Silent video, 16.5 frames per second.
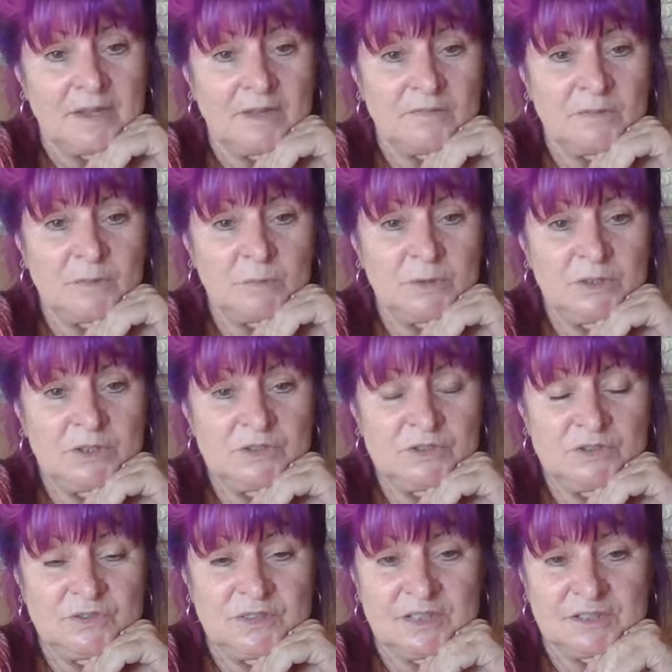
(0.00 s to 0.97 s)
And then when you
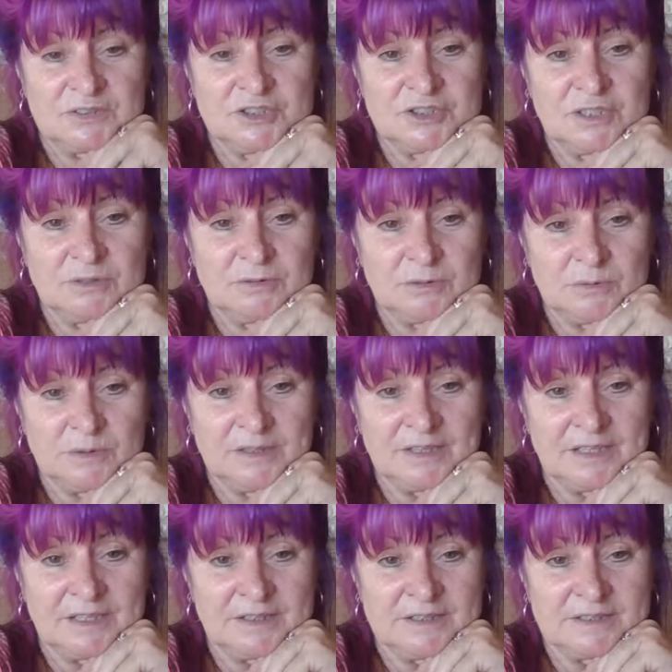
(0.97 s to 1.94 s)
do that, share it
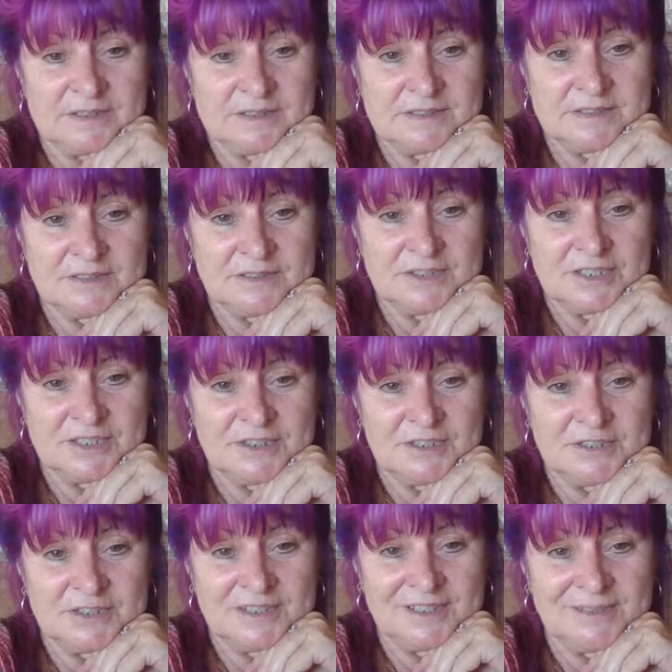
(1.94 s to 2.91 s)
with others and
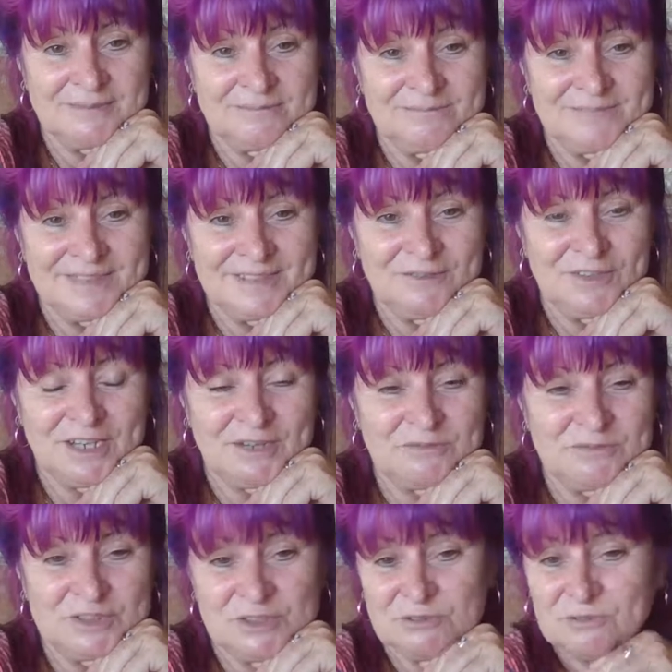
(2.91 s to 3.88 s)
teach them. If you
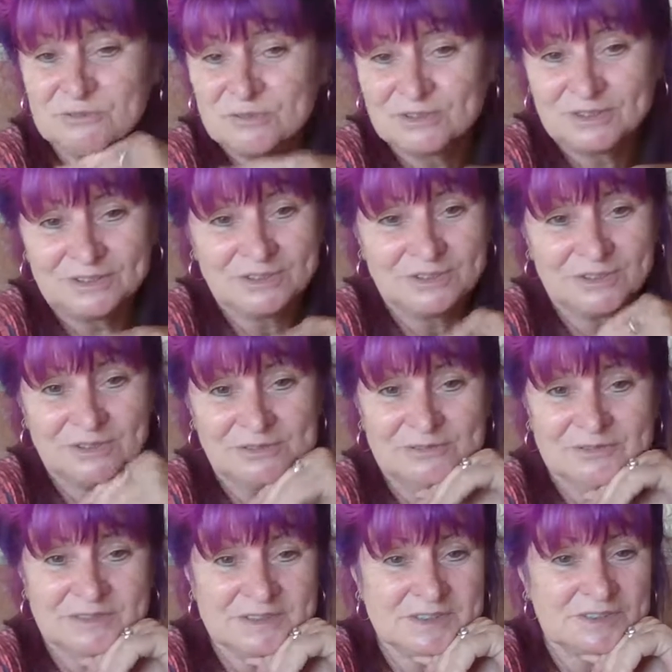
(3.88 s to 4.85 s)
have children,
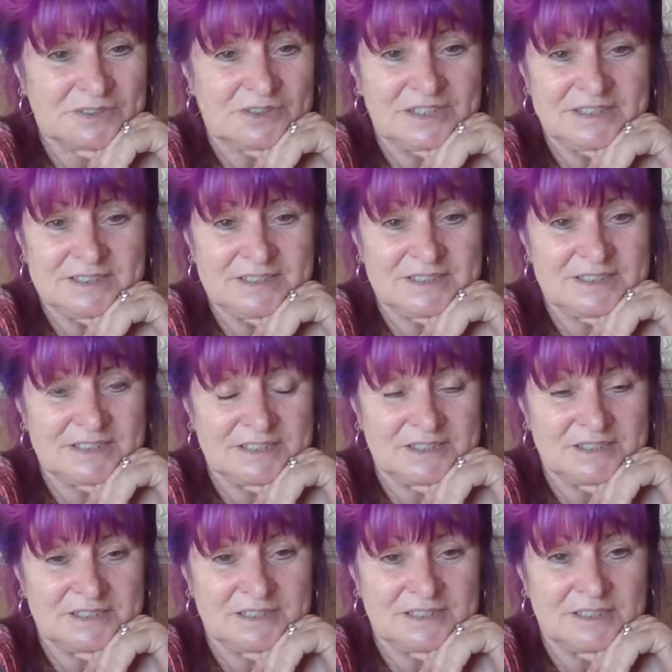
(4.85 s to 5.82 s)
it's great to
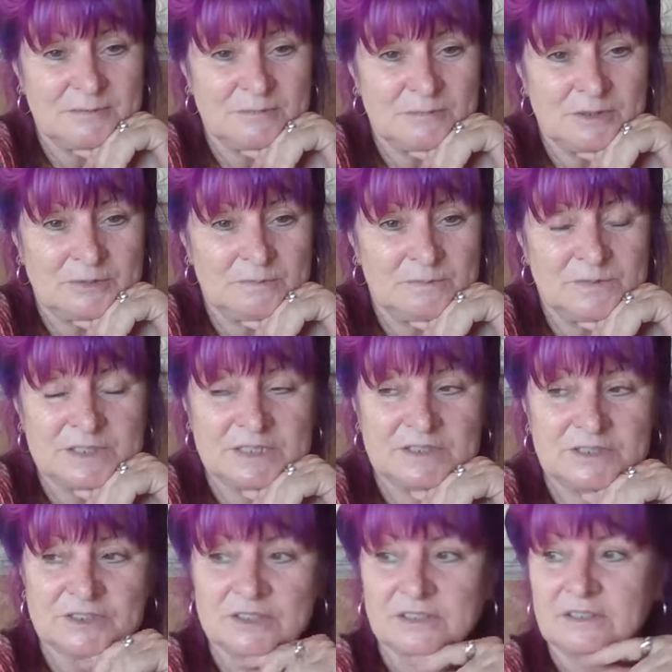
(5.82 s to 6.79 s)
teach them. I'm
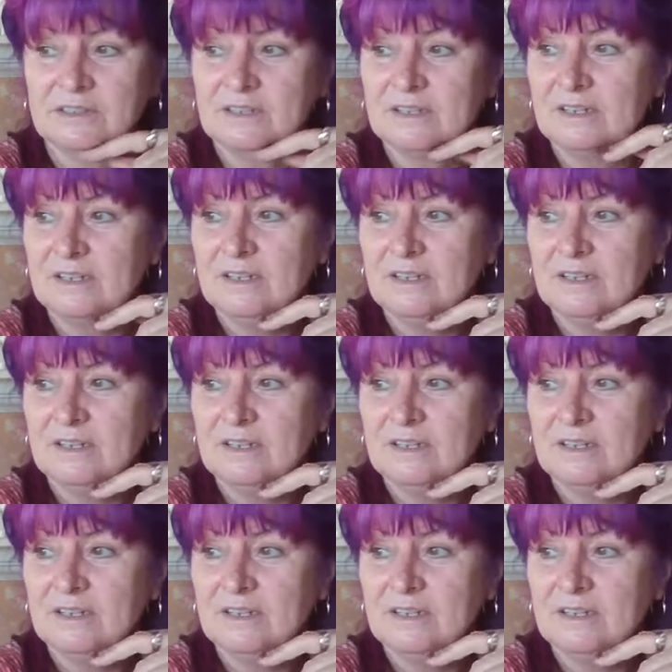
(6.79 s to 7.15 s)
teaching